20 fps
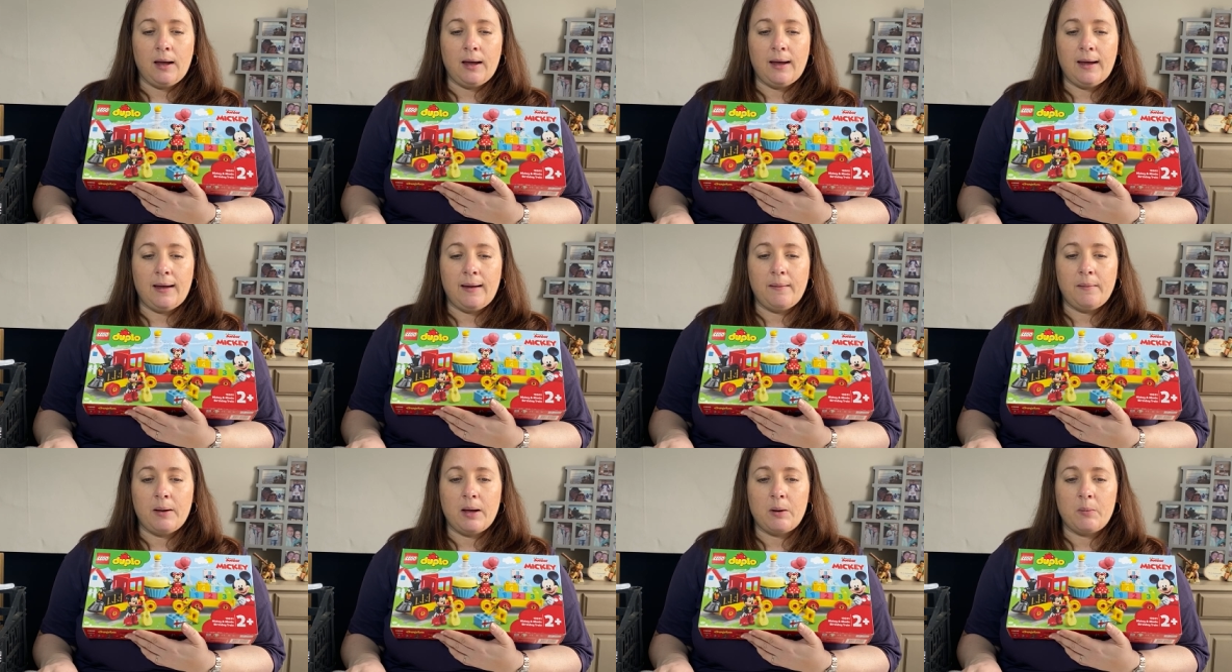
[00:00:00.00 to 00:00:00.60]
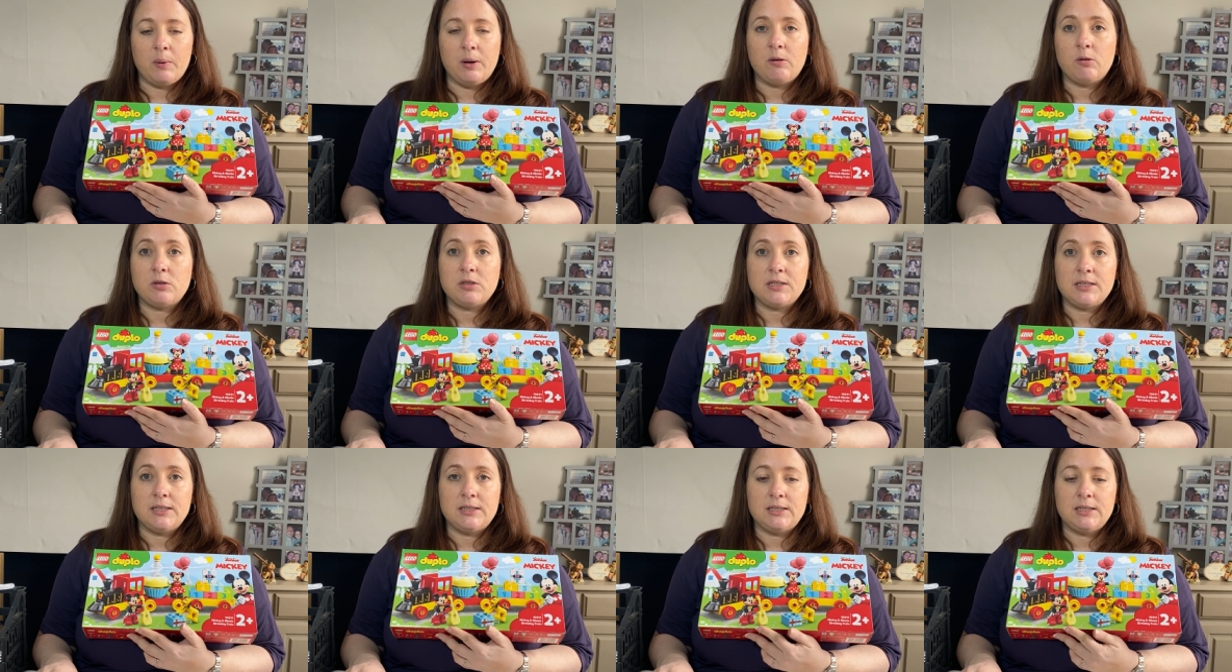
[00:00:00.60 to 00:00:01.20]
Uh, and we
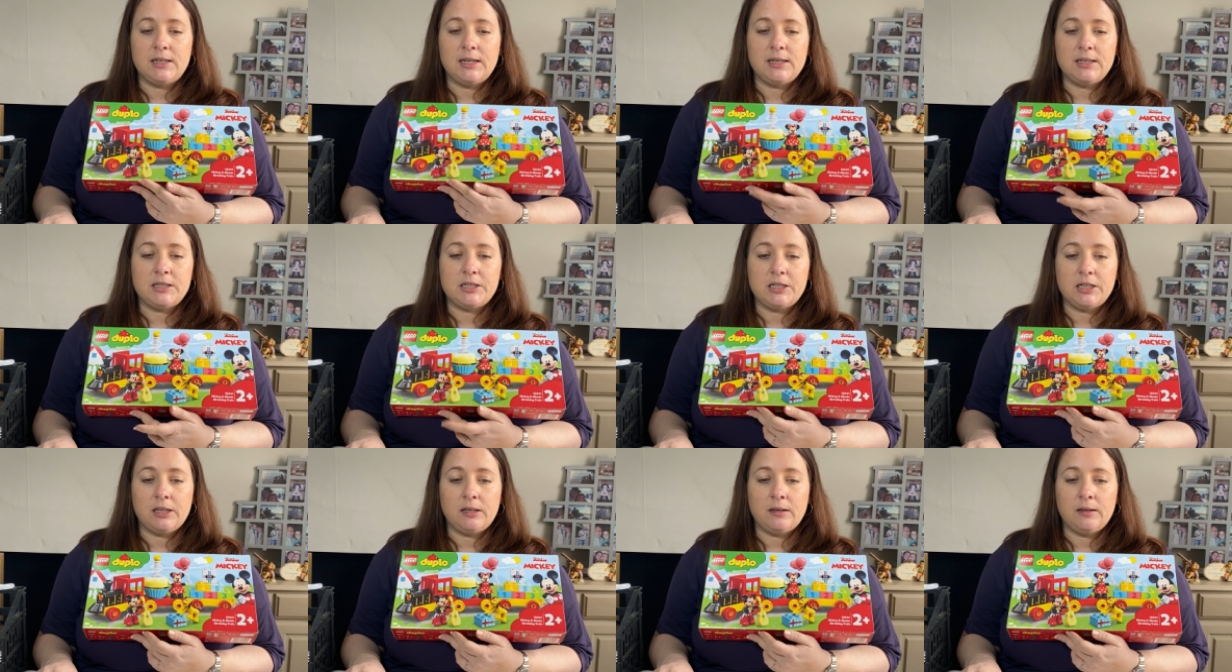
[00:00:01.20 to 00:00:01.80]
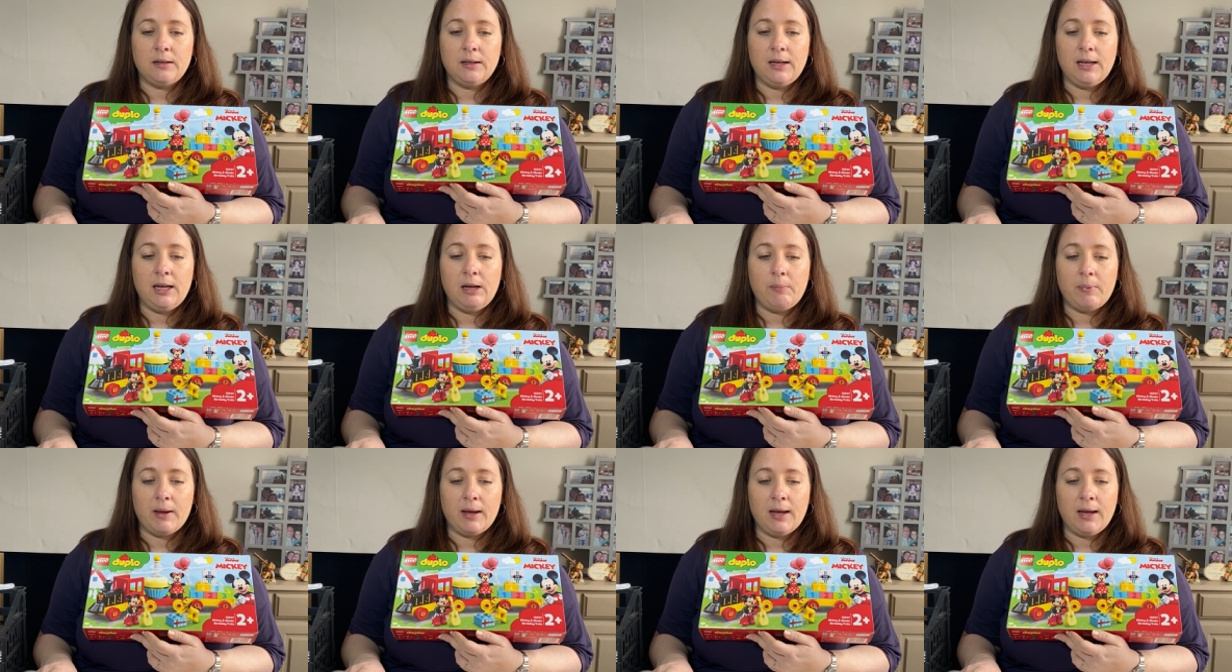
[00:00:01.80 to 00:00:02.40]
cross-listed it to
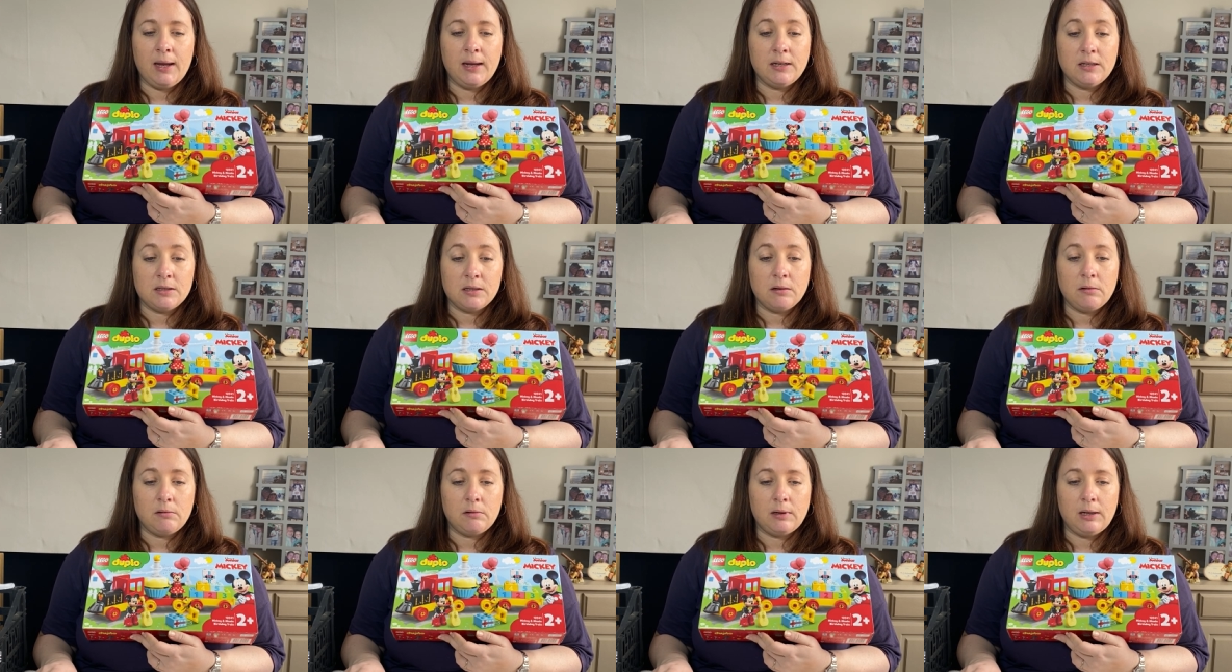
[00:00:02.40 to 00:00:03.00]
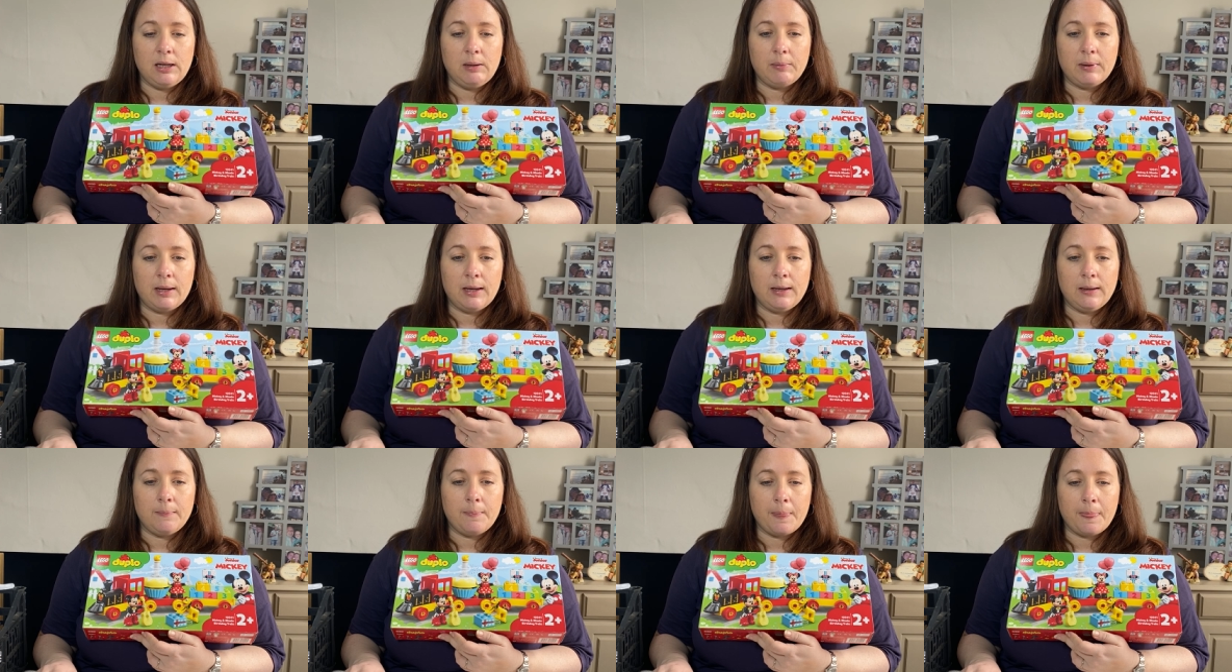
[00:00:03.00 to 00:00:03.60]
eBay and it sold on
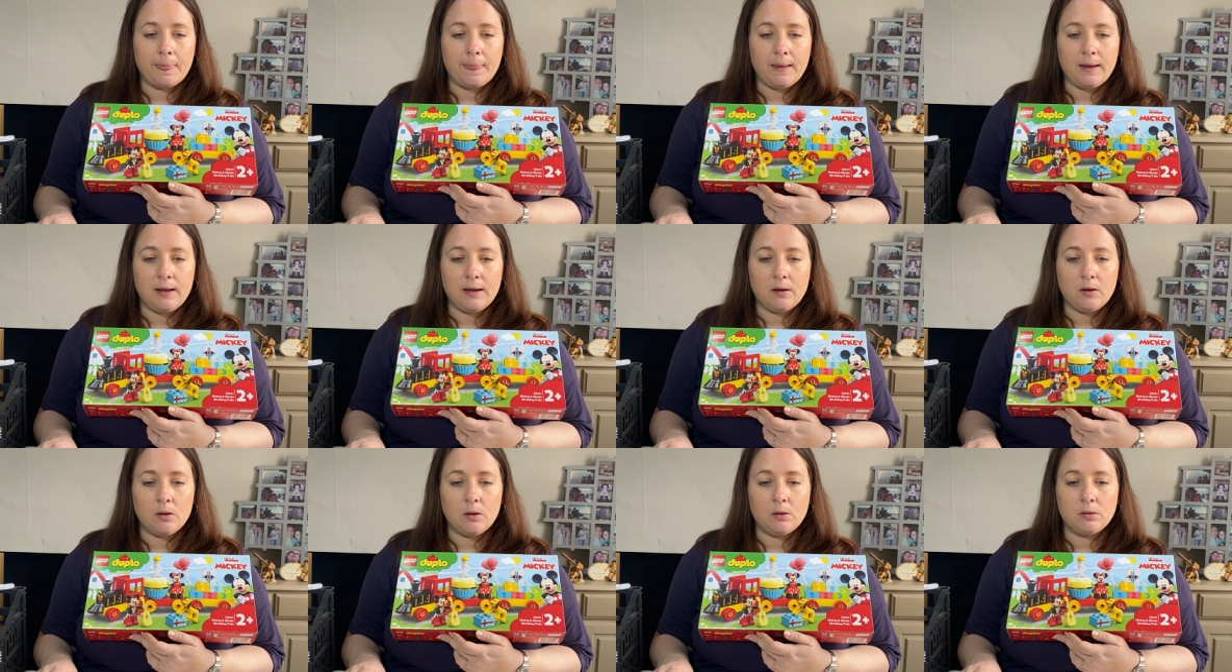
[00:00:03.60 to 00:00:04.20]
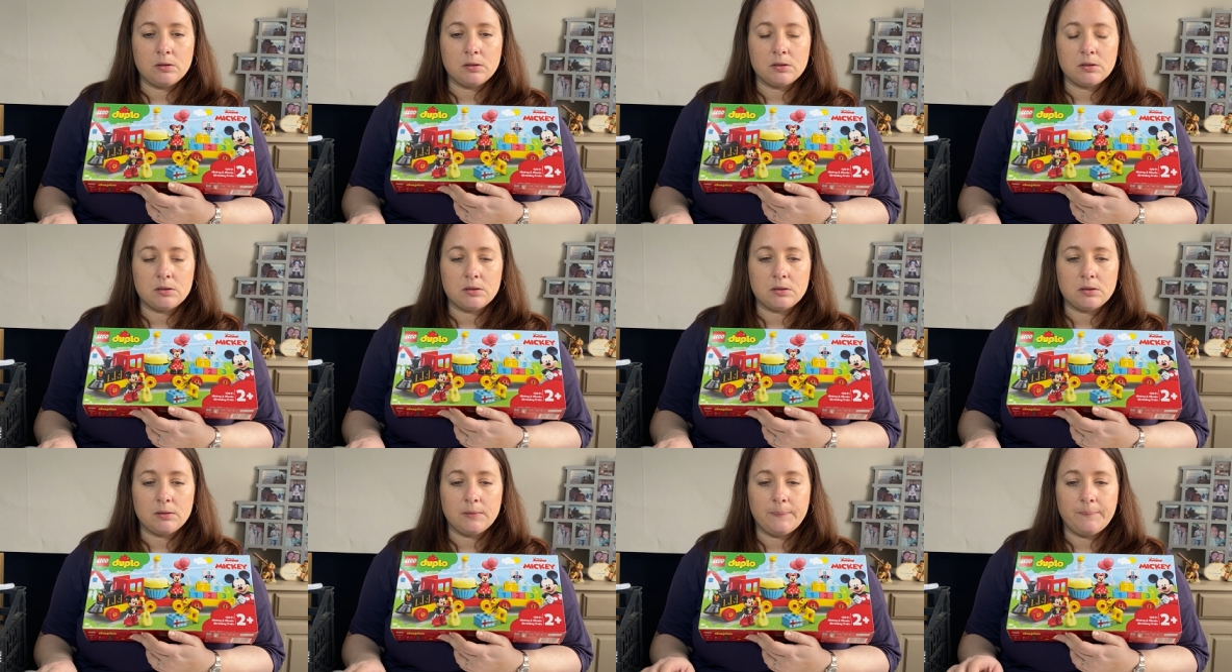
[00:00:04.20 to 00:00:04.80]
eBay. It
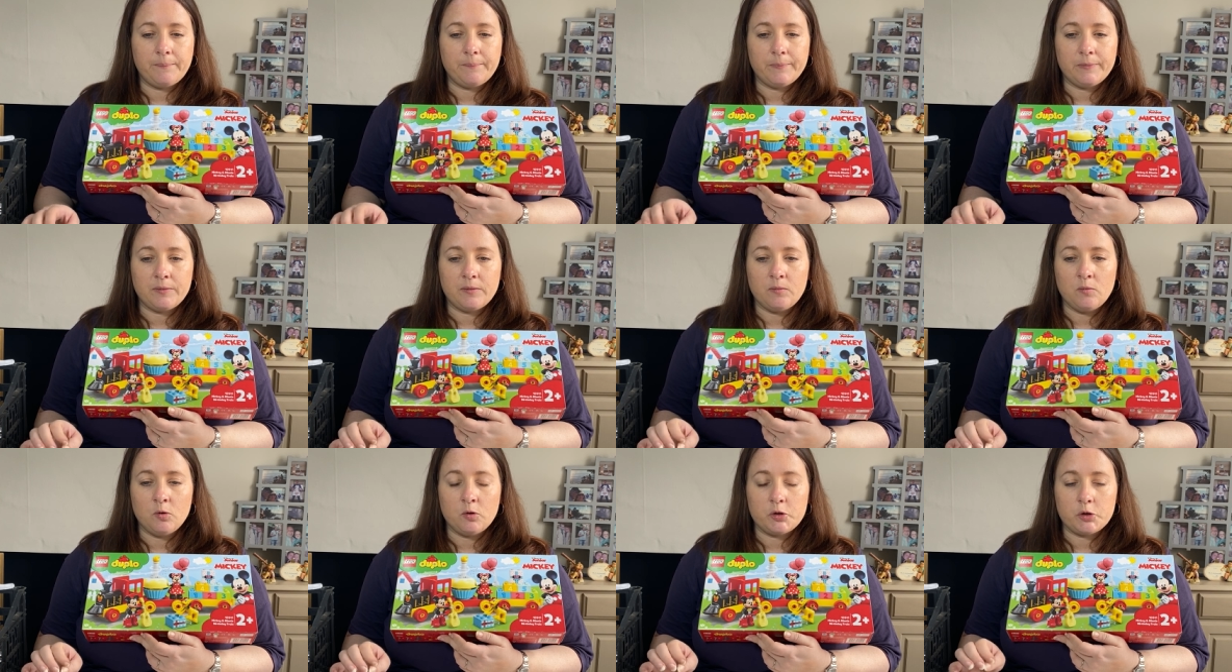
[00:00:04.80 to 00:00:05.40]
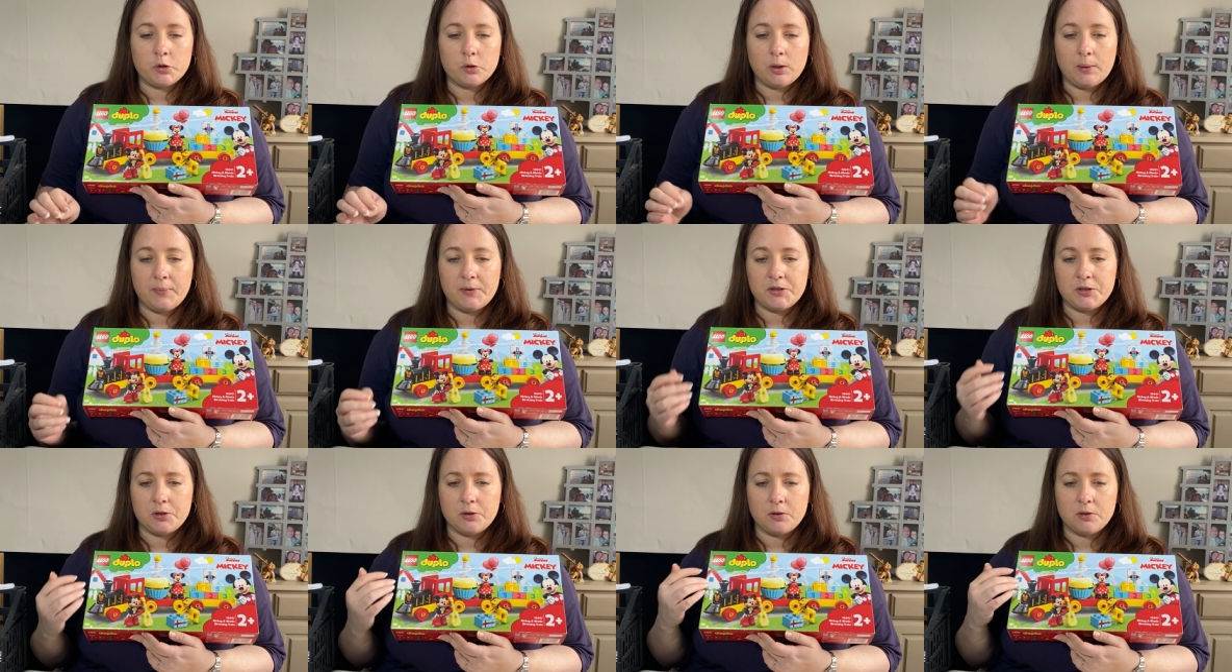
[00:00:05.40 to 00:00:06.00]
cost, not sure how
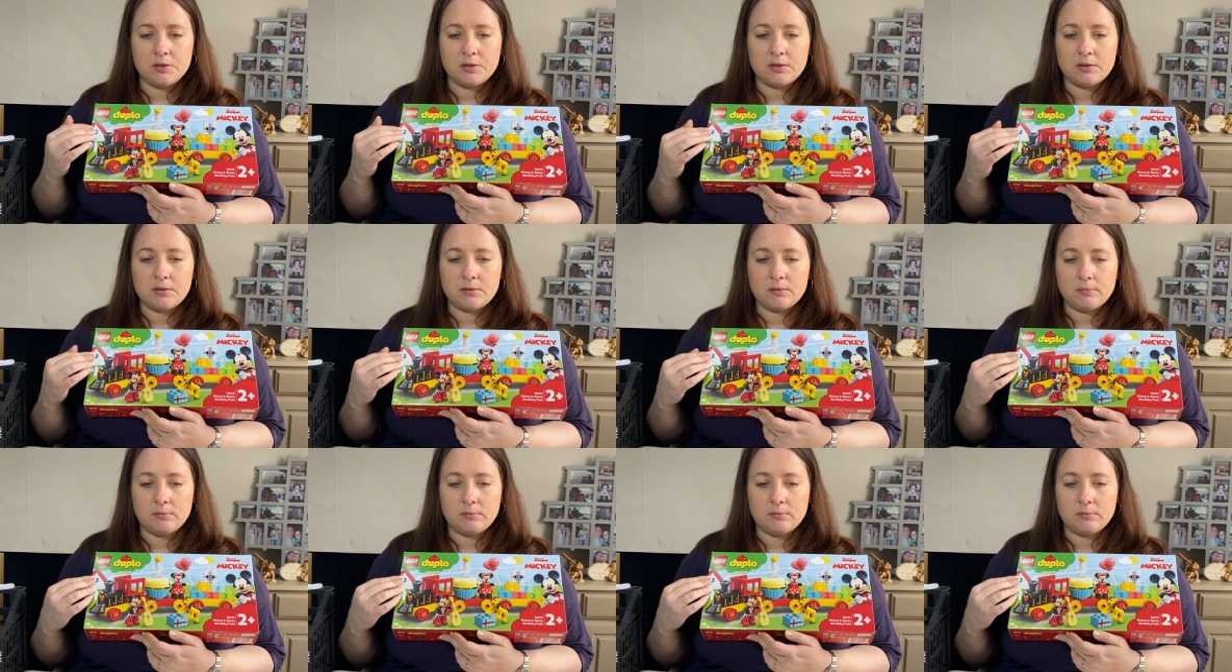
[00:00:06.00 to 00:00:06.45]
much it cost,